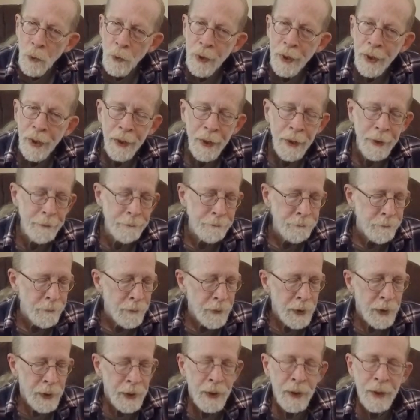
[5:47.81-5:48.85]
Okay?
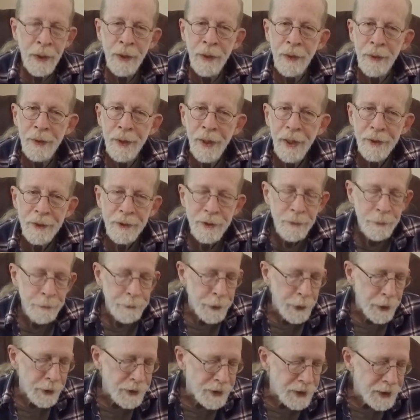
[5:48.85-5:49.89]
That's a
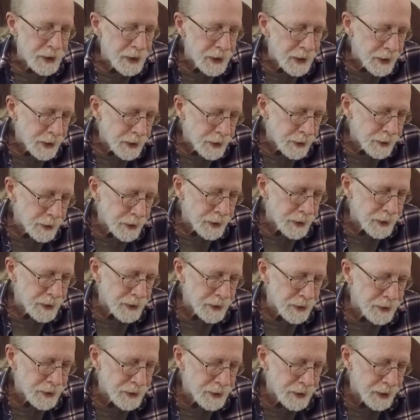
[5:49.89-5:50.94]
particulate
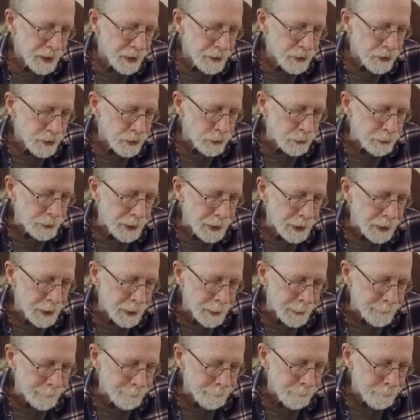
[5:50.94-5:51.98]
essential meaning.